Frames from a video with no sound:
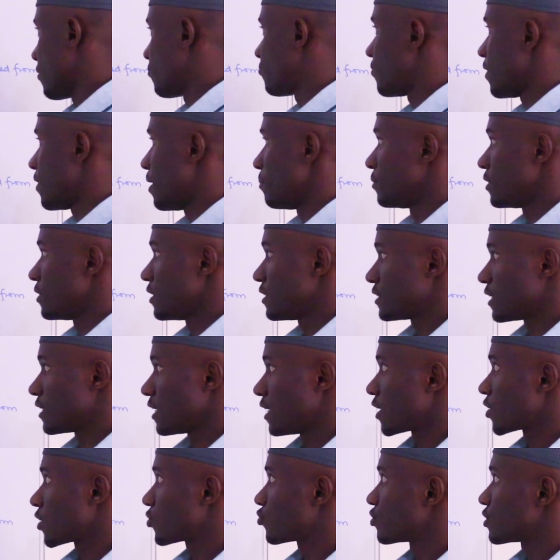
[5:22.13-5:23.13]
a farm needs
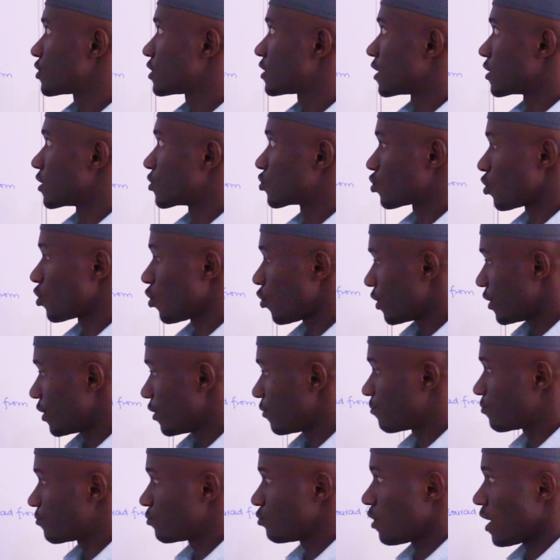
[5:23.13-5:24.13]
electricity. So
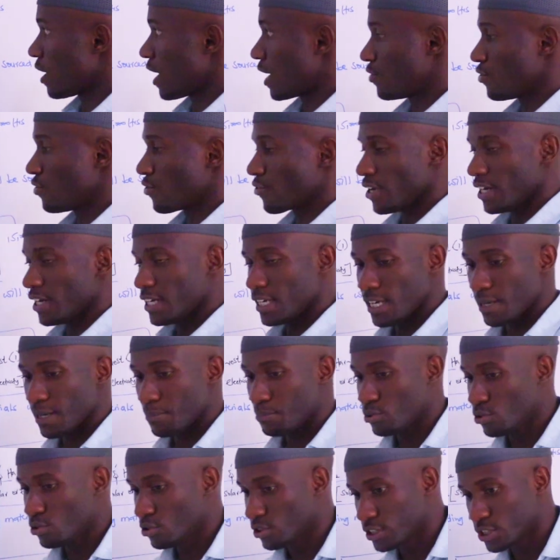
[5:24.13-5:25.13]
if you had already
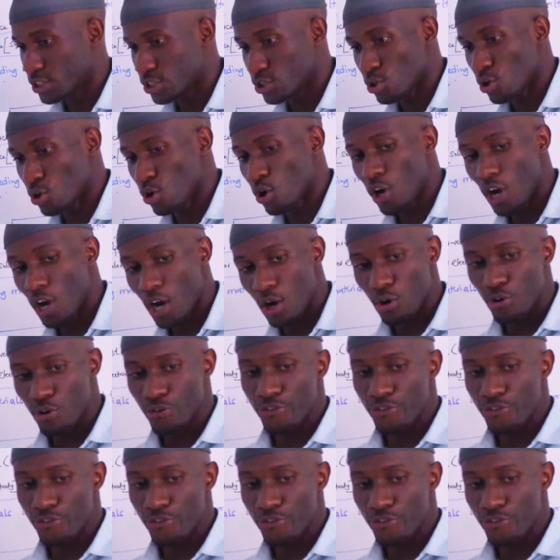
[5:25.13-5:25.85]
built your